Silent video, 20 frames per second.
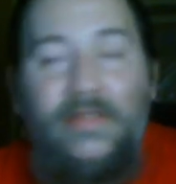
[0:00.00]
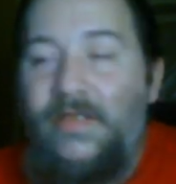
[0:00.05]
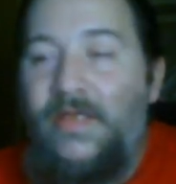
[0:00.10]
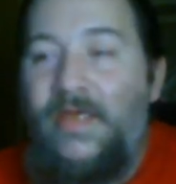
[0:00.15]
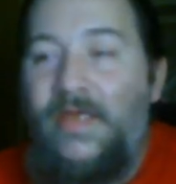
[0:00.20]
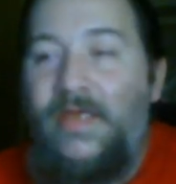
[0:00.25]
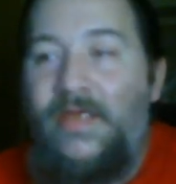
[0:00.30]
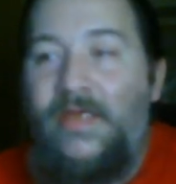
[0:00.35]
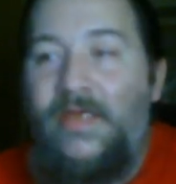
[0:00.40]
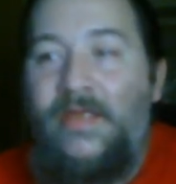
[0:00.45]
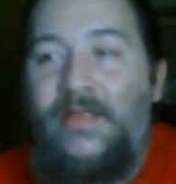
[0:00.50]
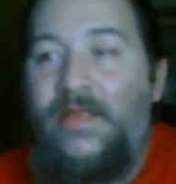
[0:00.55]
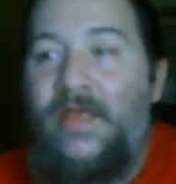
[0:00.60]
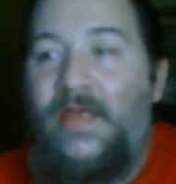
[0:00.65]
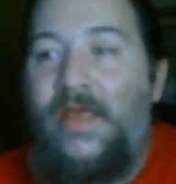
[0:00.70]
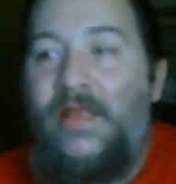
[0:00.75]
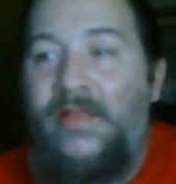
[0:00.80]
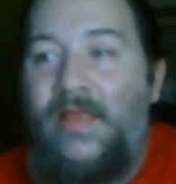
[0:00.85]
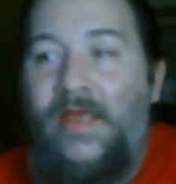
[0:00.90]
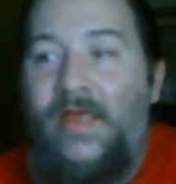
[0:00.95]
And
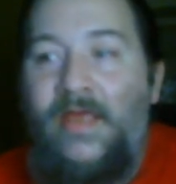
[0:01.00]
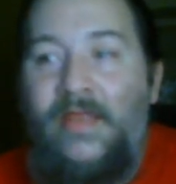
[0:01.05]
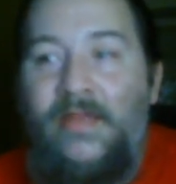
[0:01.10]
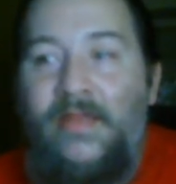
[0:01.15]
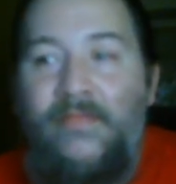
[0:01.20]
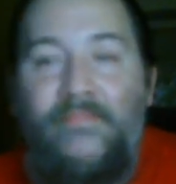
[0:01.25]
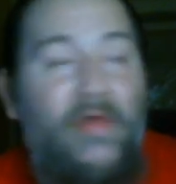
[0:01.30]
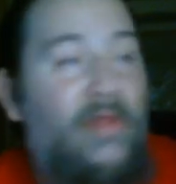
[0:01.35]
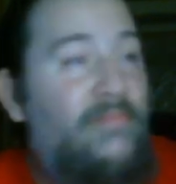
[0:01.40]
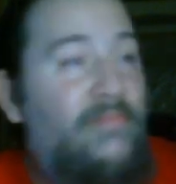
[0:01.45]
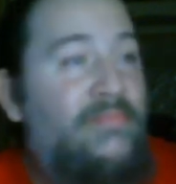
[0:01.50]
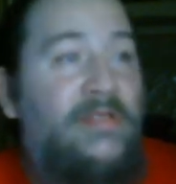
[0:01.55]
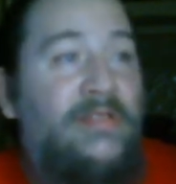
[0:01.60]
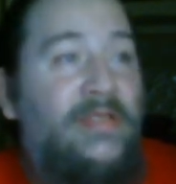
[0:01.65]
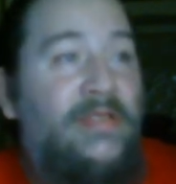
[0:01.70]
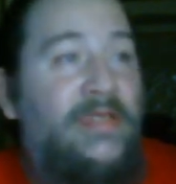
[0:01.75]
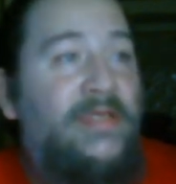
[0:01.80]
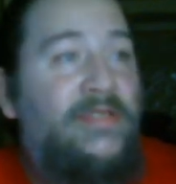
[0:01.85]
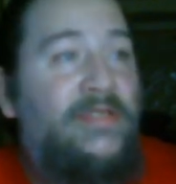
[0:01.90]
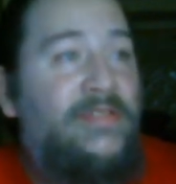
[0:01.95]
then
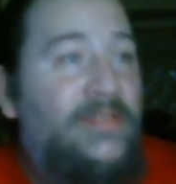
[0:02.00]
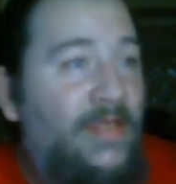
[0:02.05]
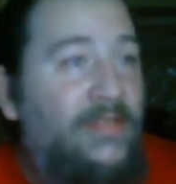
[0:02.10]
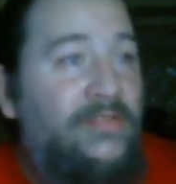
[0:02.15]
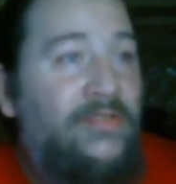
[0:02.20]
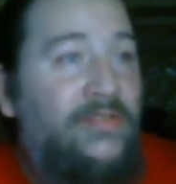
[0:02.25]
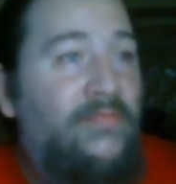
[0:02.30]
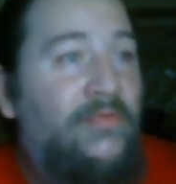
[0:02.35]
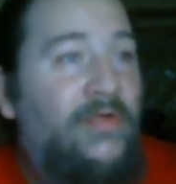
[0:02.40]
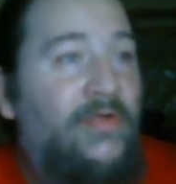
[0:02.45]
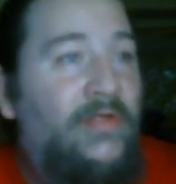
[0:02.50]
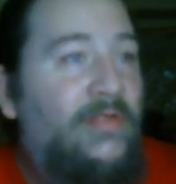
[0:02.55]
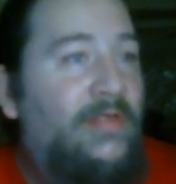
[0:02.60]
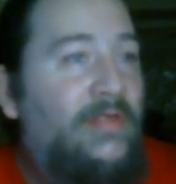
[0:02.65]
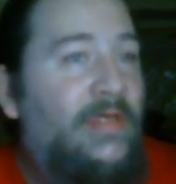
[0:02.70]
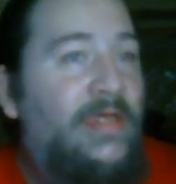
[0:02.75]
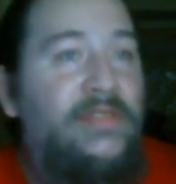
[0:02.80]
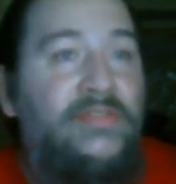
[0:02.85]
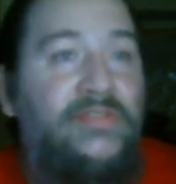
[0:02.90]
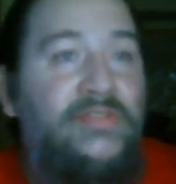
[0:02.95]
publicly accessible
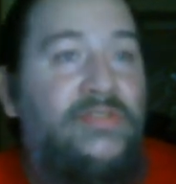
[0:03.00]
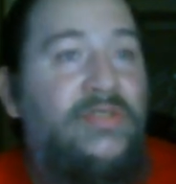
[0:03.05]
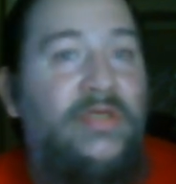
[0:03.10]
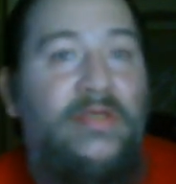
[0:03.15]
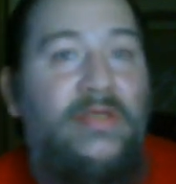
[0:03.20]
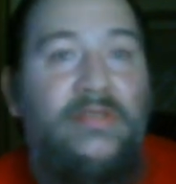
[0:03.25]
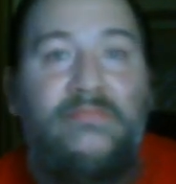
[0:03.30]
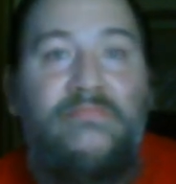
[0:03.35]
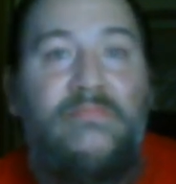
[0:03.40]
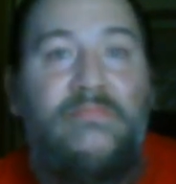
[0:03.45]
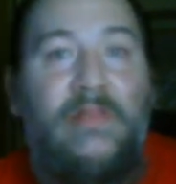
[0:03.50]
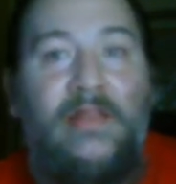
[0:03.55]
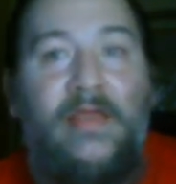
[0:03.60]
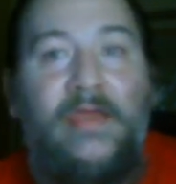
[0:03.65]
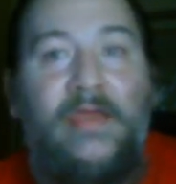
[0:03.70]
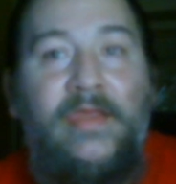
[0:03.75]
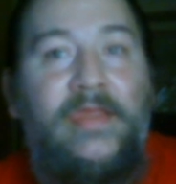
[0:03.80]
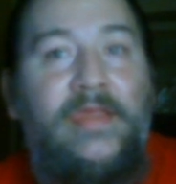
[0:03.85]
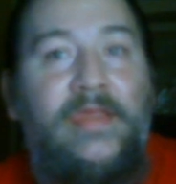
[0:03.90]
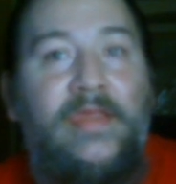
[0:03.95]
is just
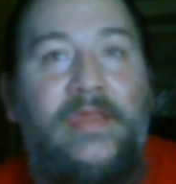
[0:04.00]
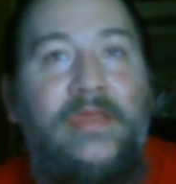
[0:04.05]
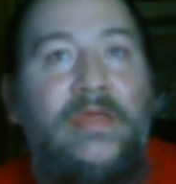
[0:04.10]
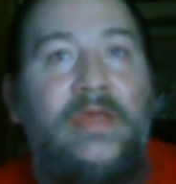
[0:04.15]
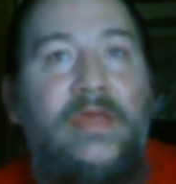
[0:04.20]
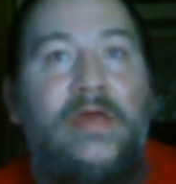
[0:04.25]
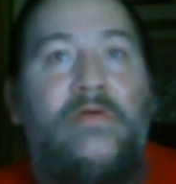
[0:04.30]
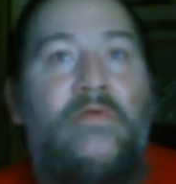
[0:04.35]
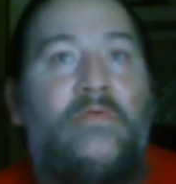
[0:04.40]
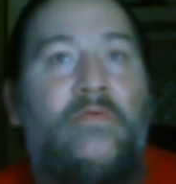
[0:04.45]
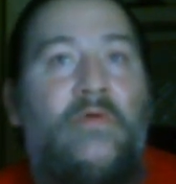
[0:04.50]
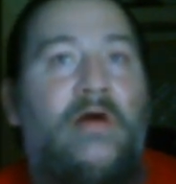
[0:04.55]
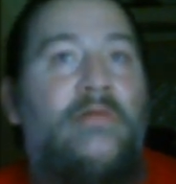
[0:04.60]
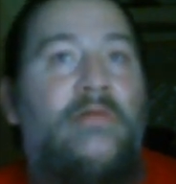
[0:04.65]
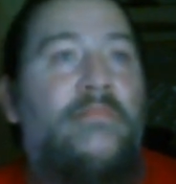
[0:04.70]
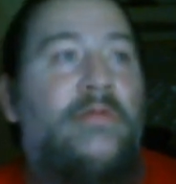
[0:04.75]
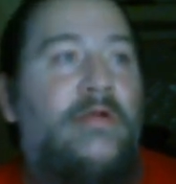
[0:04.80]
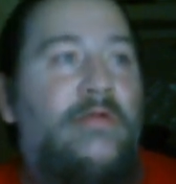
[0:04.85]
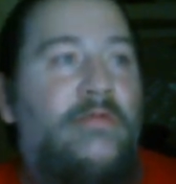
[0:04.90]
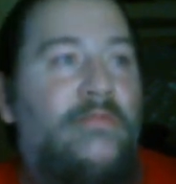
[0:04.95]
like,
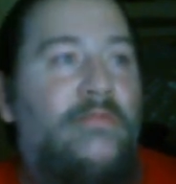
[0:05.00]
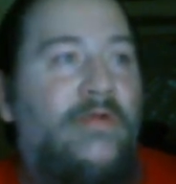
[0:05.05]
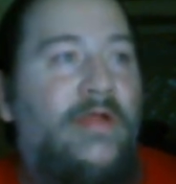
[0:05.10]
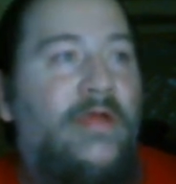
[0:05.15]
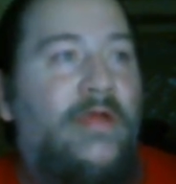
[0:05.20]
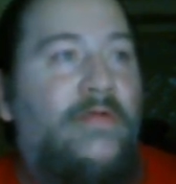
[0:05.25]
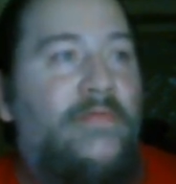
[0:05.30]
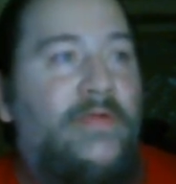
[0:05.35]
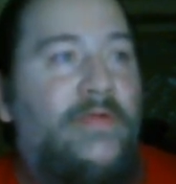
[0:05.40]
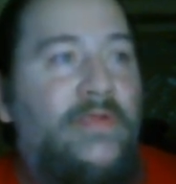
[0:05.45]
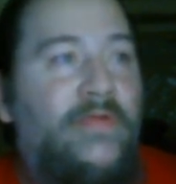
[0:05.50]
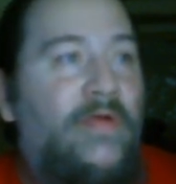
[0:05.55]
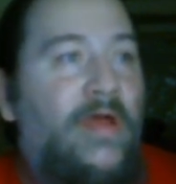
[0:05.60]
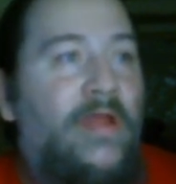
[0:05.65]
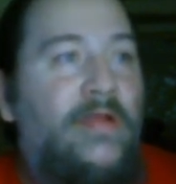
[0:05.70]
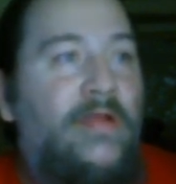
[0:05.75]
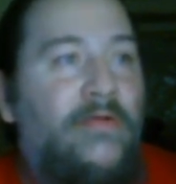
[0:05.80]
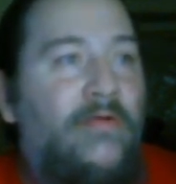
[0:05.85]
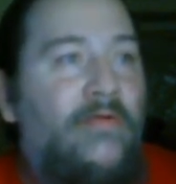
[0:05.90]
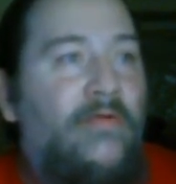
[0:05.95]
Walmart or whatever. You
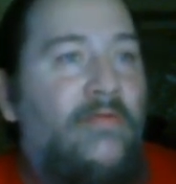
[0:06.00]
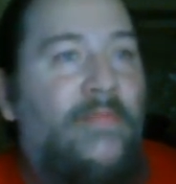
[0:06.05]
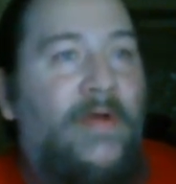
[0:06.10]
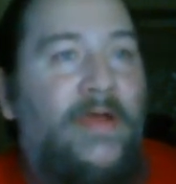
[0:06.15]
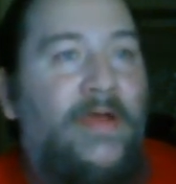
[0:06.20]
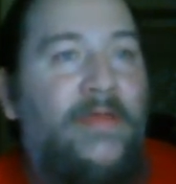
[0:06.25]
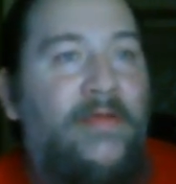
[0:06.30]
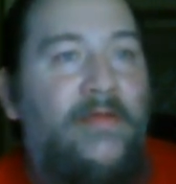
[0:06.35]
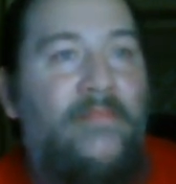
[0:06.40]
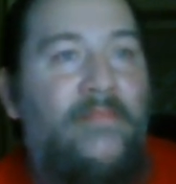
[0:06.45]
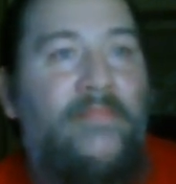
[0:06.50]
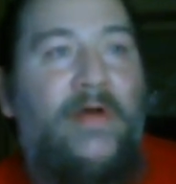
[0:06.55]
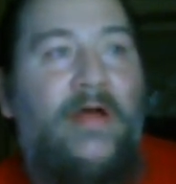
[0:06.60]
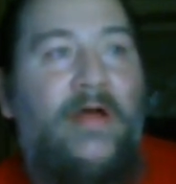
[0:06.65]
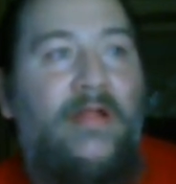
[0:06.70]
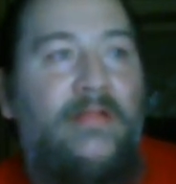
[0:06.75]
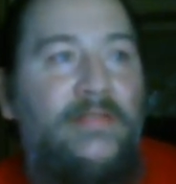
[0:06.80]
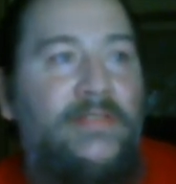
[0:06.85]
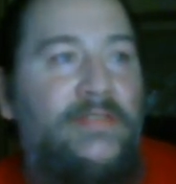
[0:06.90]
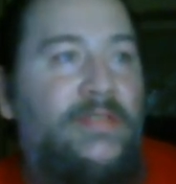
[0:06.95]
got to go by their
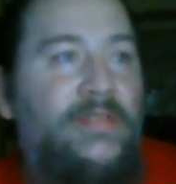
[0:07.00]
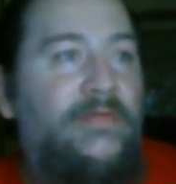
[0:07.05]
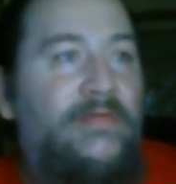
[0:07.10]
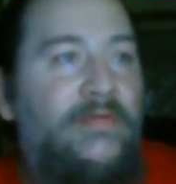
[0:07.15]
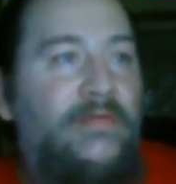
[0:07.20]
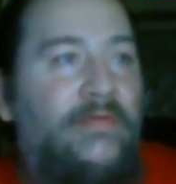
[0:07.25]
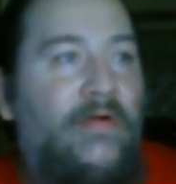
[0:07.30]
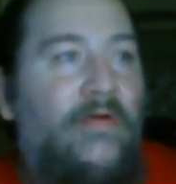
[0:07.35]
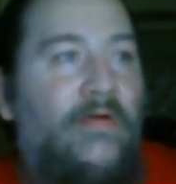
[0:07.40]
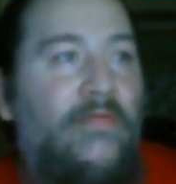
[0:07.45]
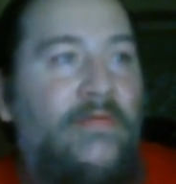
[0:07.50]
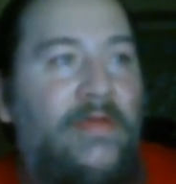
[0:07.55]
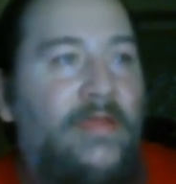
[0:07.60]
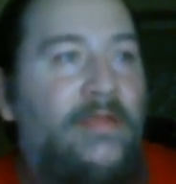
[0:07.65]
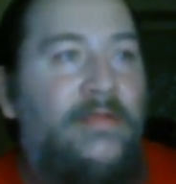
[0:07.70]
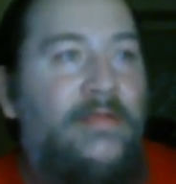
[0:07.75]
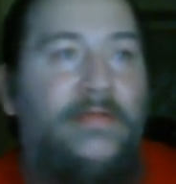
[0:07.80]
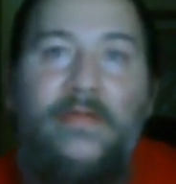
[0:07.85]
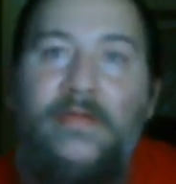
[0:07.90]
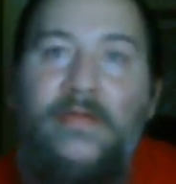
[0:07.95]
policy. You go
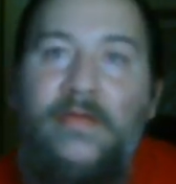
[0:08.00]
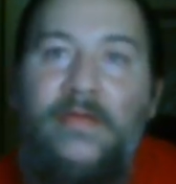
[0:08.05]
in,